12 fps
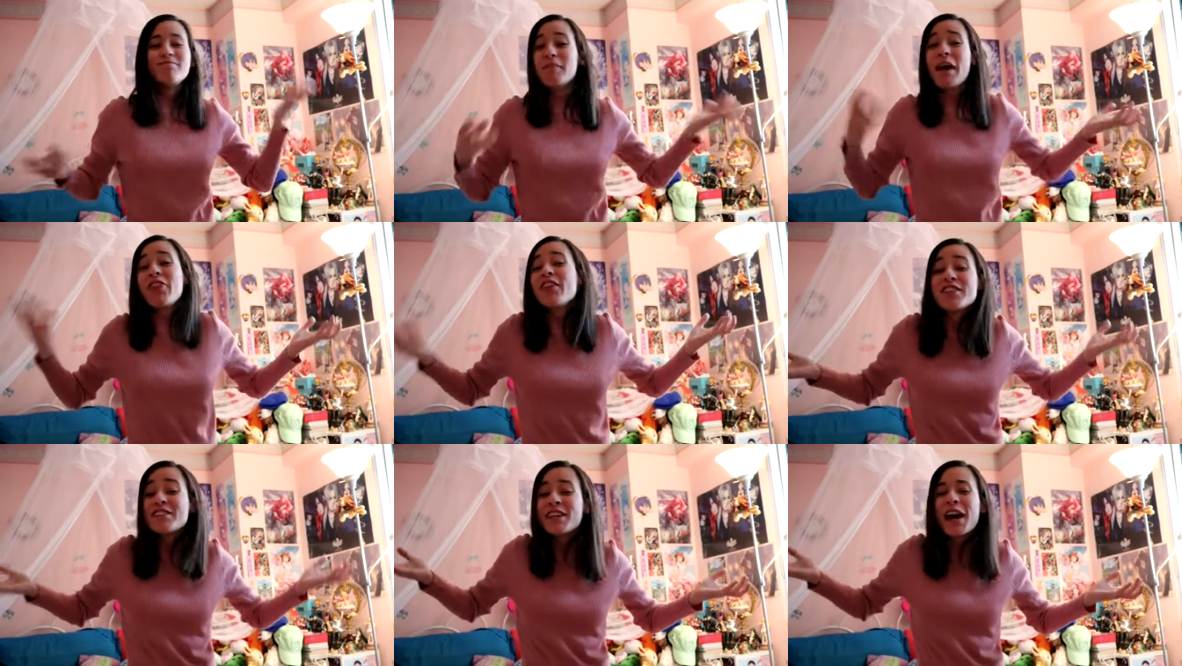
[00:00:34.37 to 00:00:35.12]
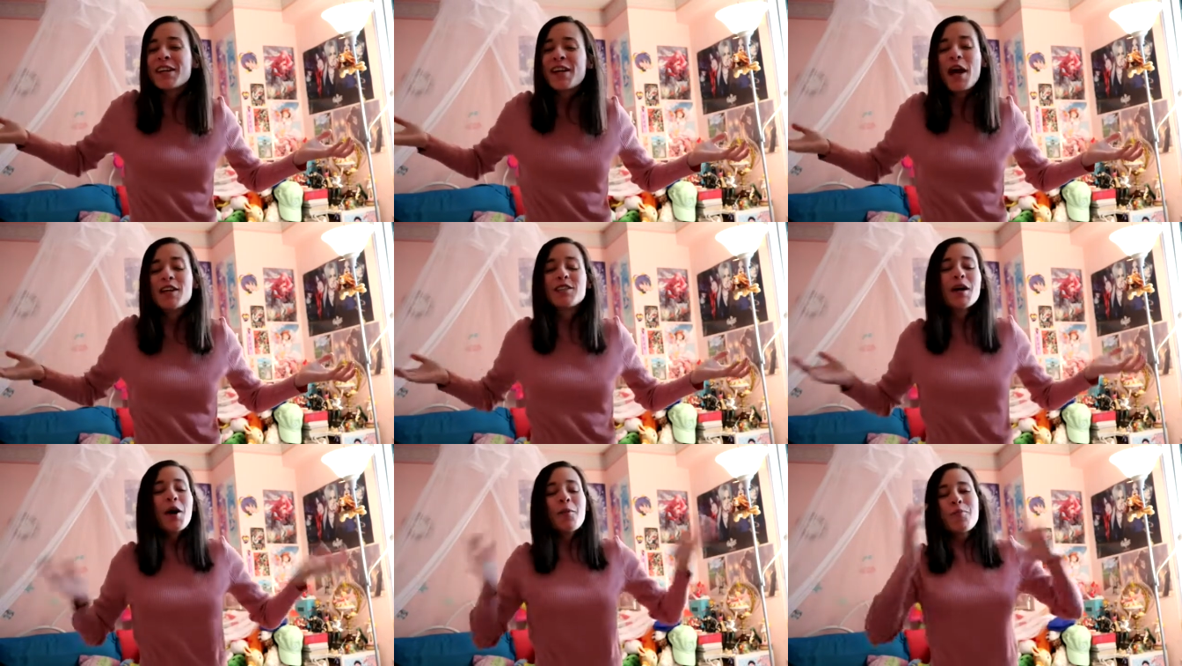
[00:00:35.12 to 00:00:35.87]
methods, I guess.
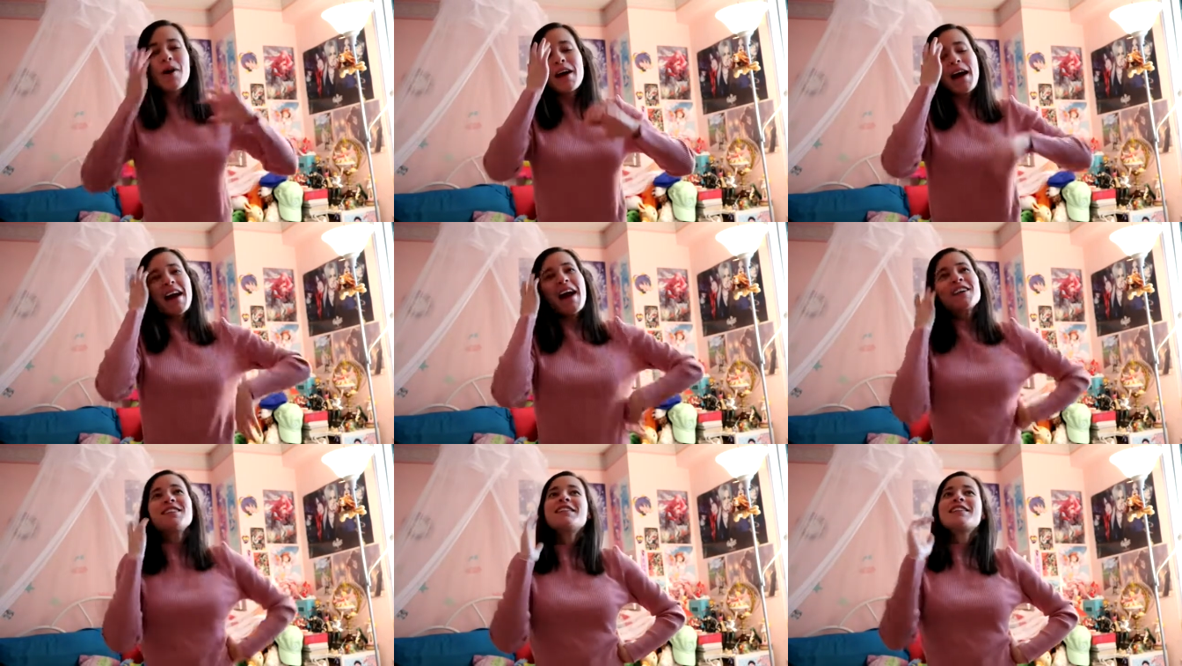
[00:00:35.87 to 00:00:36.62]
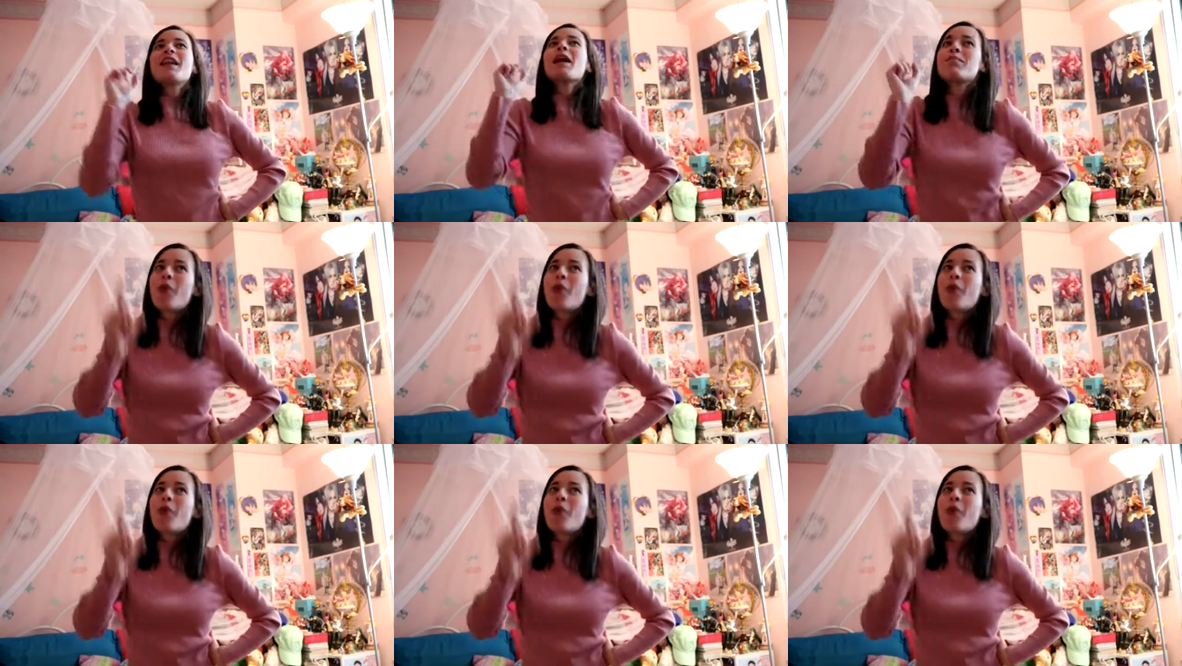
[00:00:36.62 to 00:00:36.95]
But I actually did a